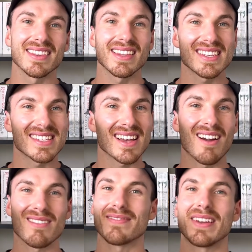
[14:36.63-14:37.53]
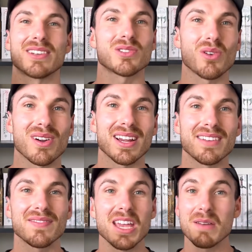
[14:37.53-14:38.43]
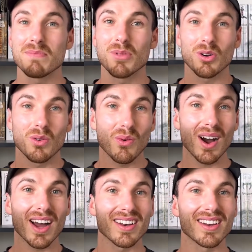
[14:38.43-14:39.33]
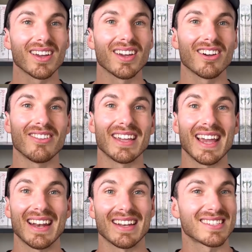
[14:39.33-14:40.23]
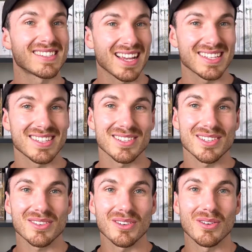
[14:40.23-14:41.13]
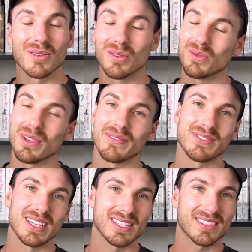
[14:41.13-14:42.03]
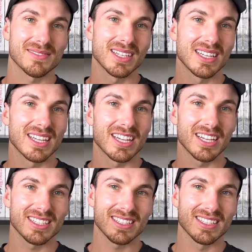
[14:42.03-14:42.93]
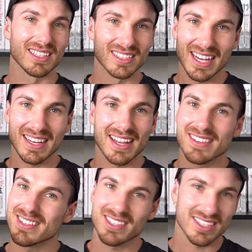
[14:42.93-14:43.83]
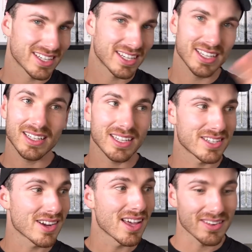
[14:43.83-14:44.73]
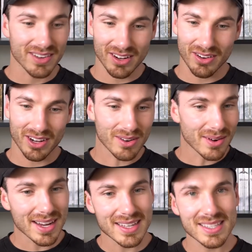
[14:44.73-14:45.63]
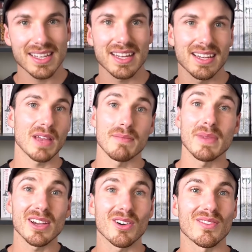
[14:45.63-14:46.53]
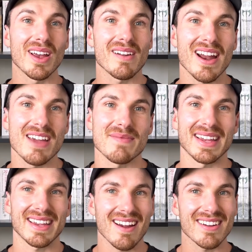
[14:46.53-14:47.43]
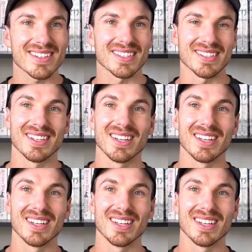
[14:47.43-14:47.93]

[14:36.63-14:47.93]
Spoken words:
this is our revenge story. In book 1, we get an assassin school with just teenagers just killing each other and going crazy, and Mia Corvere, a main character,